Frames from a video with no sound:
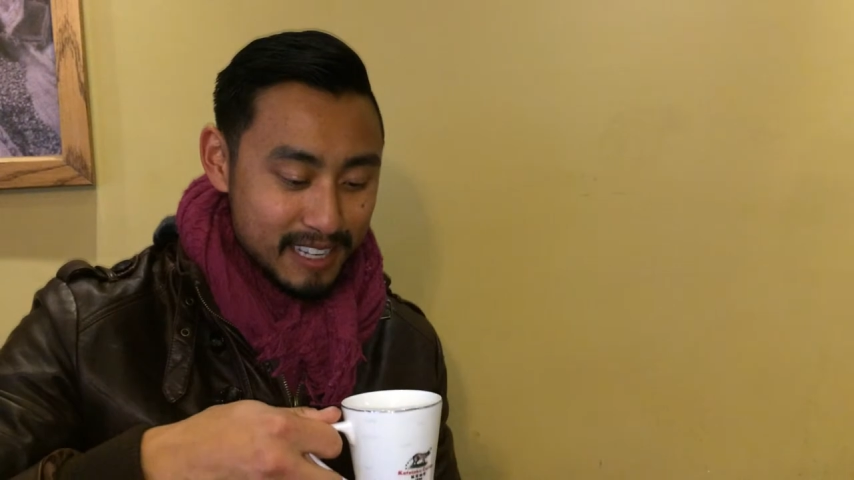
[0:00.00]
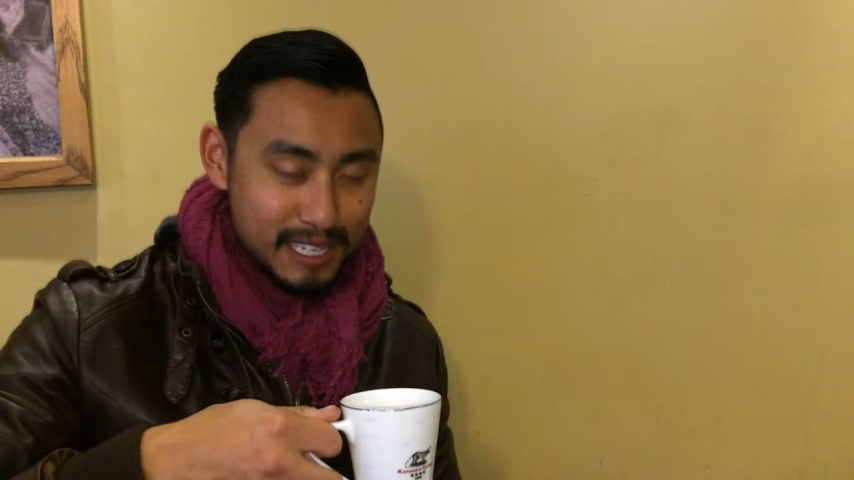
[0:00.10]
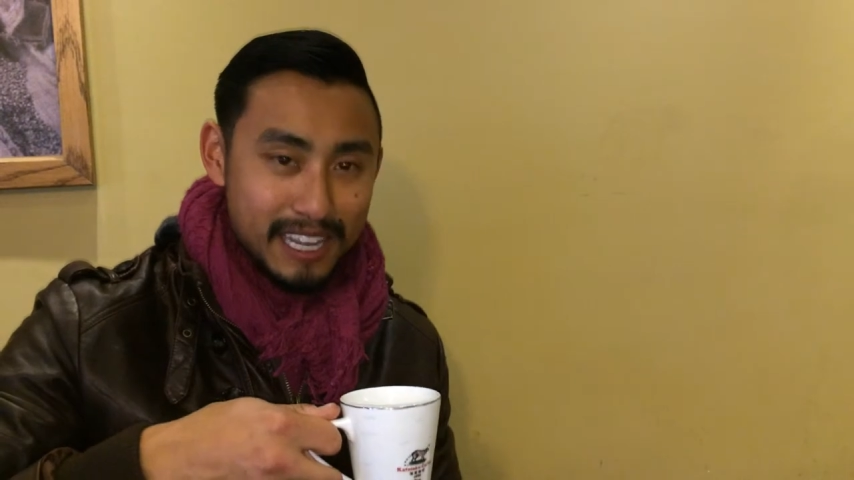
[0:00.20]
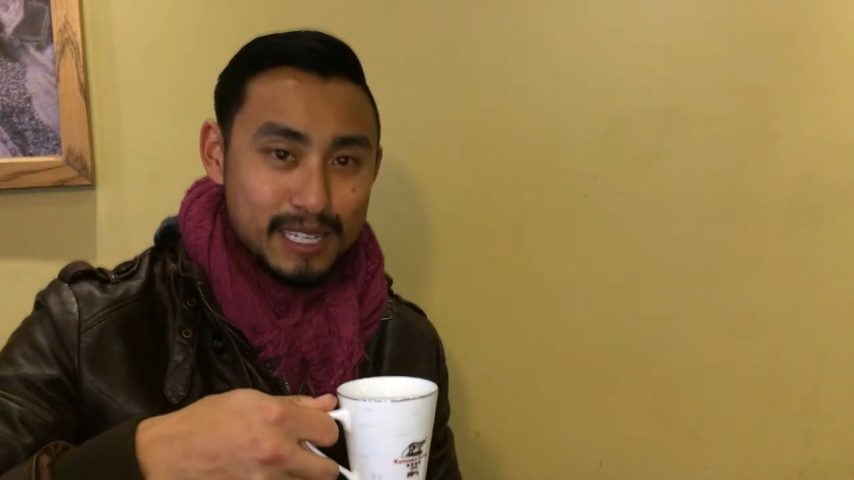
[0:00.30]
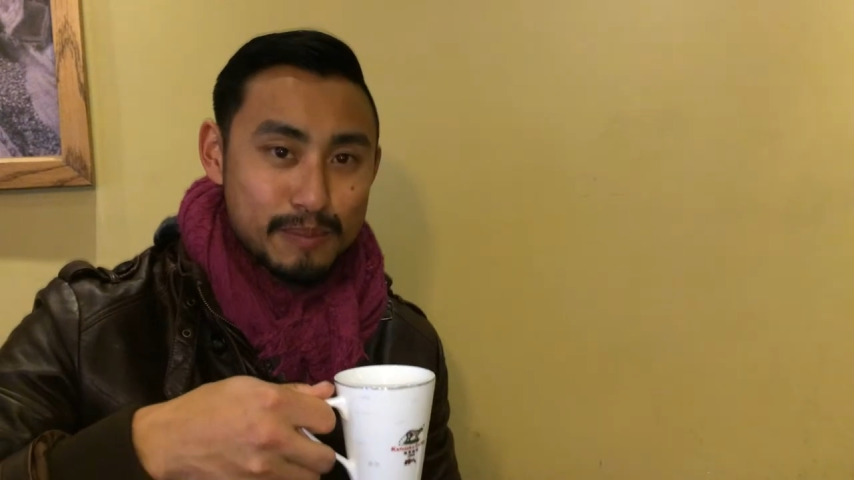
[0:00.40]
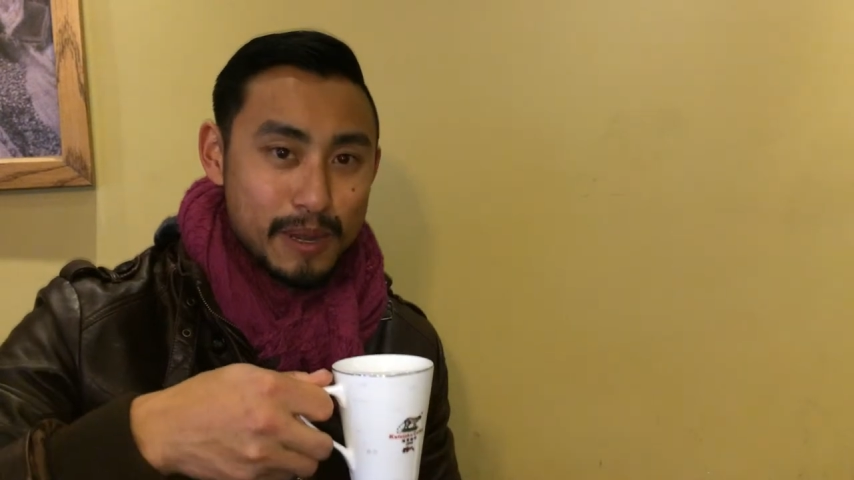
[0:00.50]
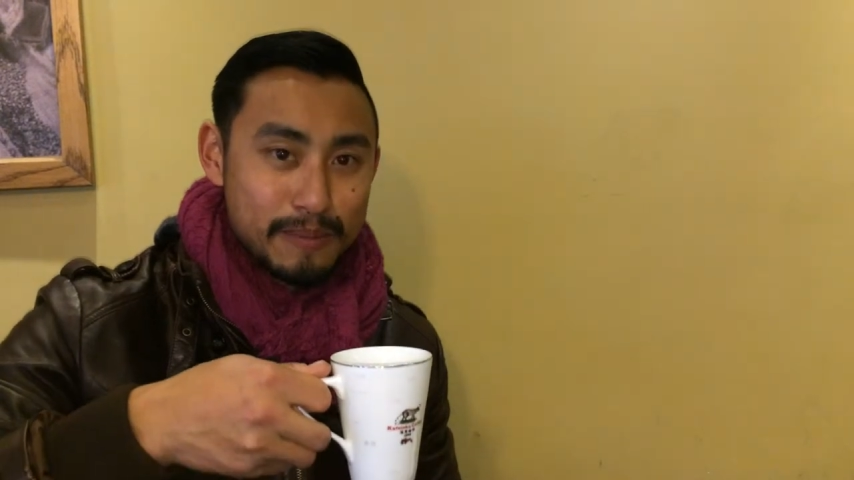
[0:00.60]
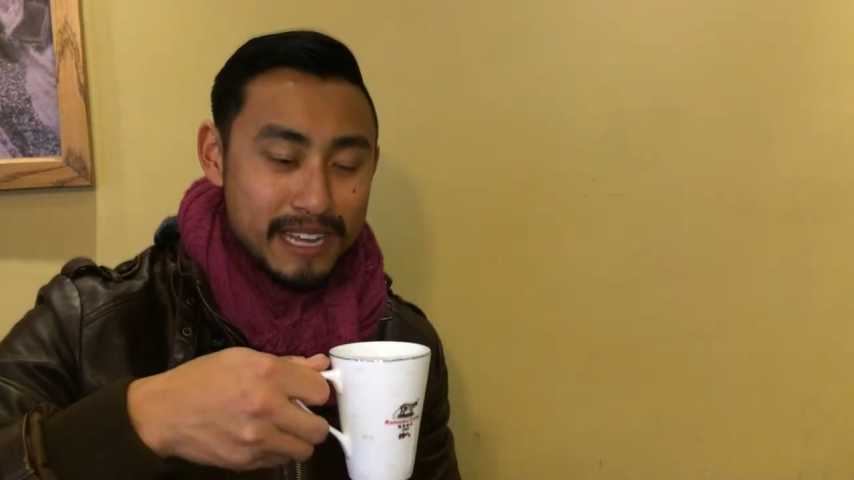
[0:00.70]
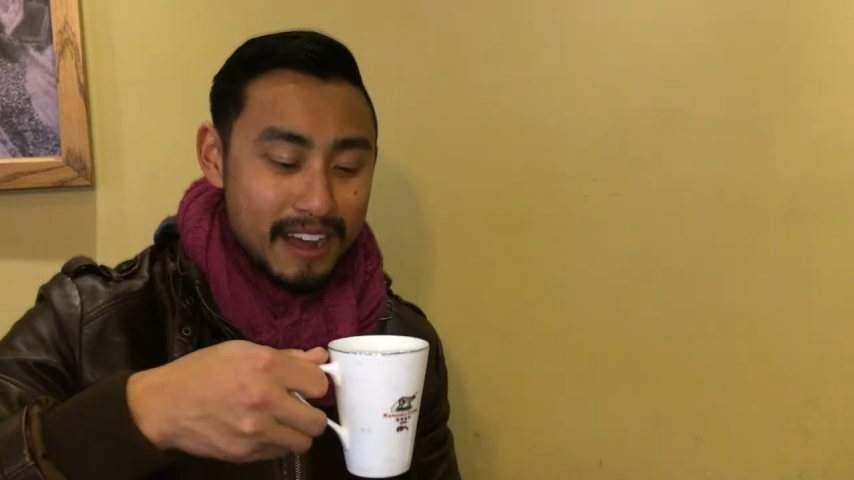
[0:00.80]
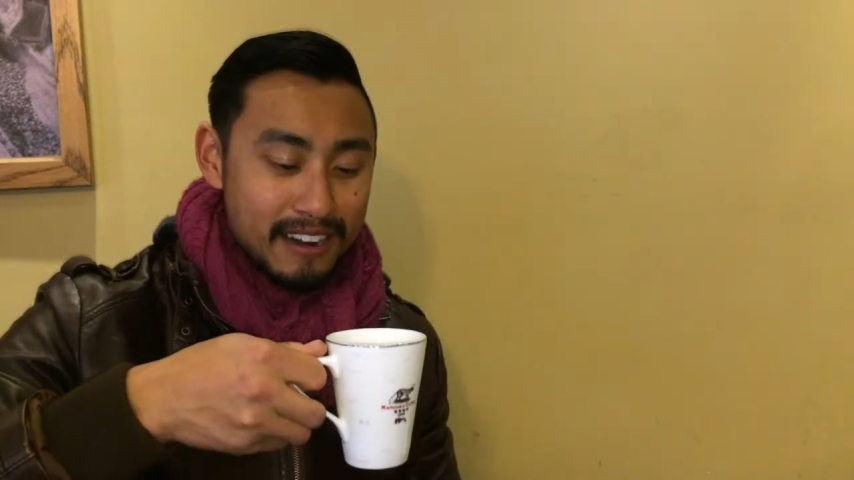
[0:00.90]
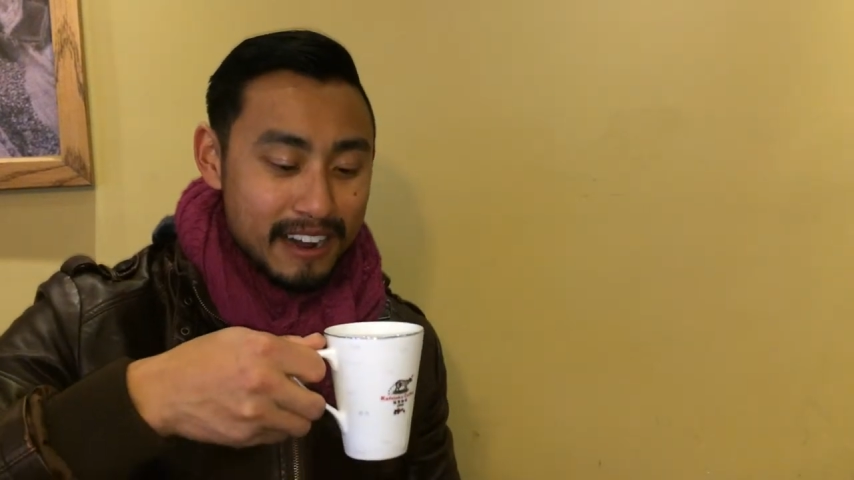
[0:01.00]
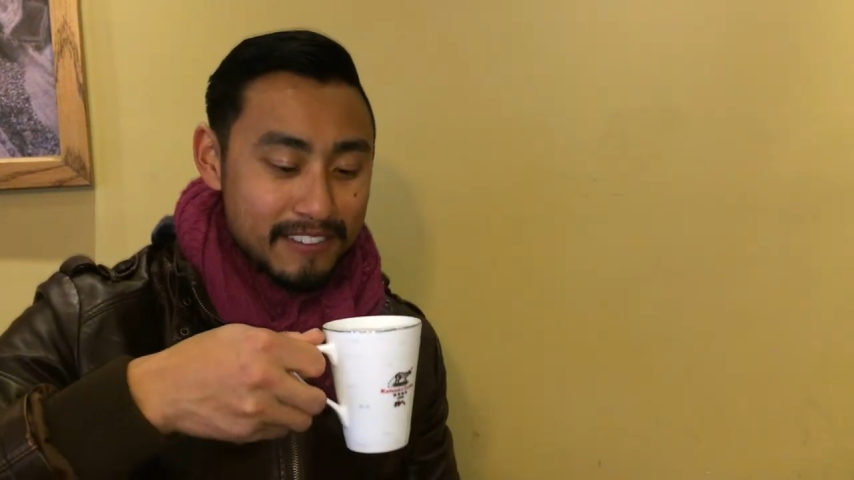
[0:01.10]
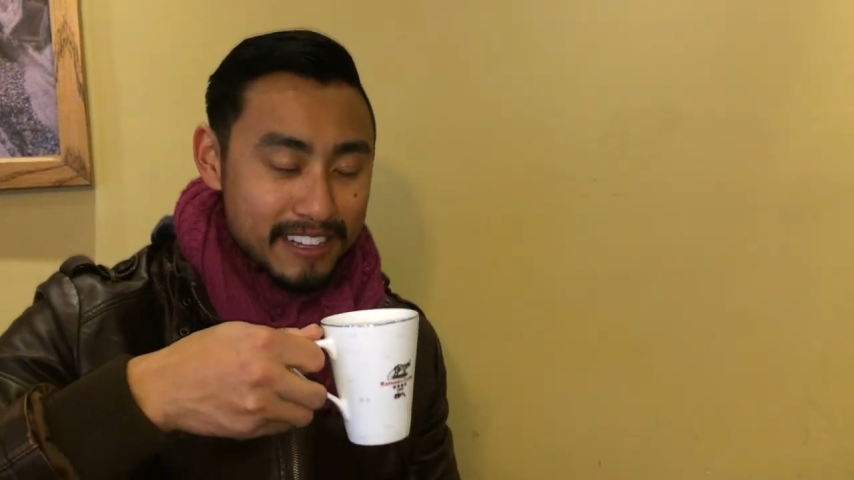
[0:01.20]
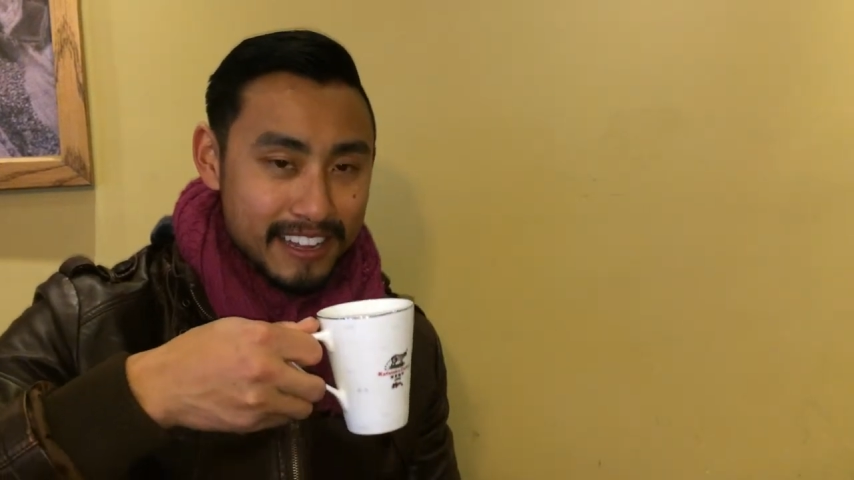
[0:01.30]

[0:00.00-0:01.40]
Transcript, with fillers: This gets pooped out after